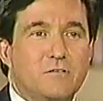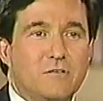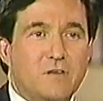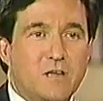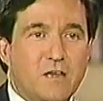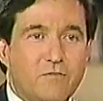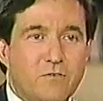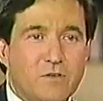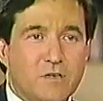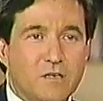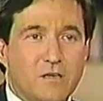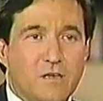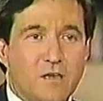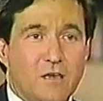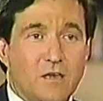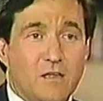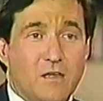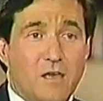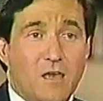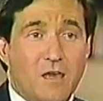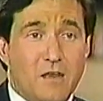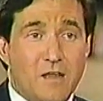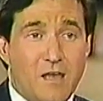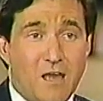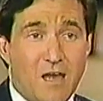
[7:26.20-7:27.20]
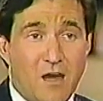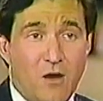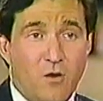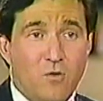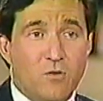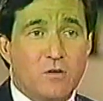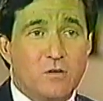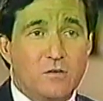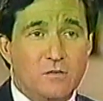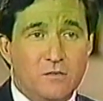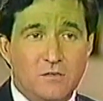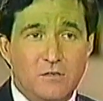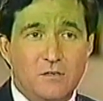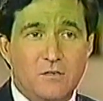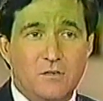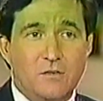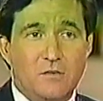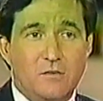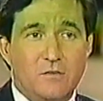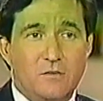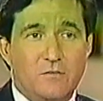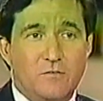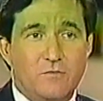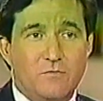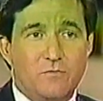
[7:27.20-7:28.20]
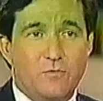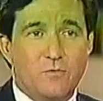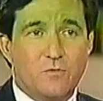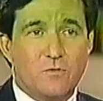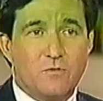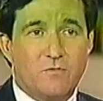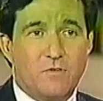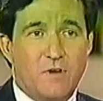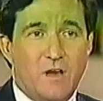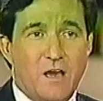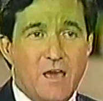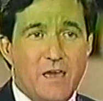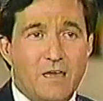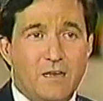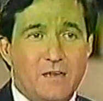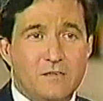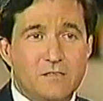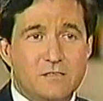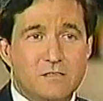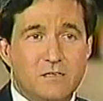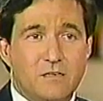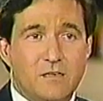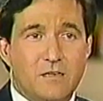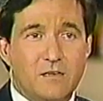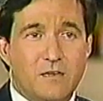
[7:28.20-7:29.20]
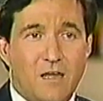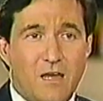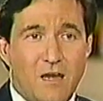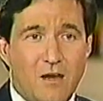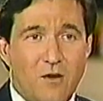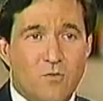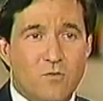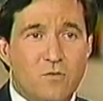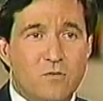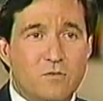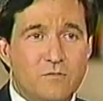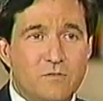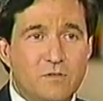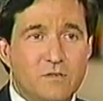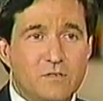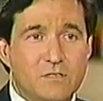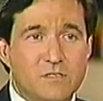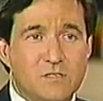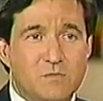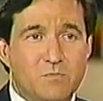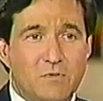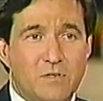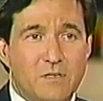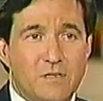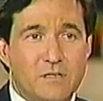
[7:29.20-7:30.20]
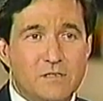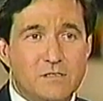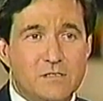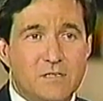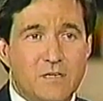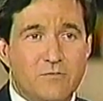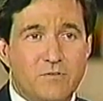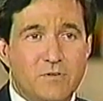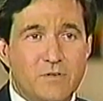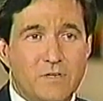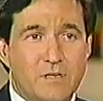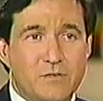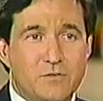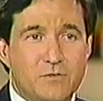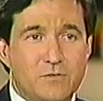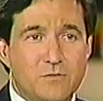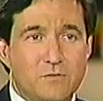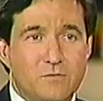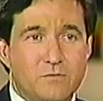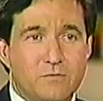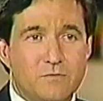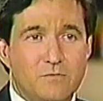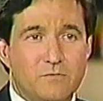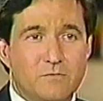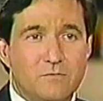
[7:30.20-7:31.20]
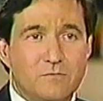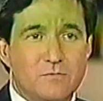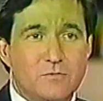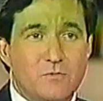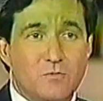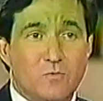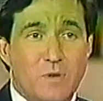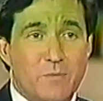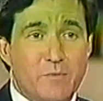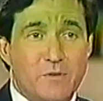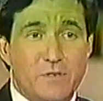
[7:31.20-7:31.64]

having an hour for violence and an hour that displays degradation to women,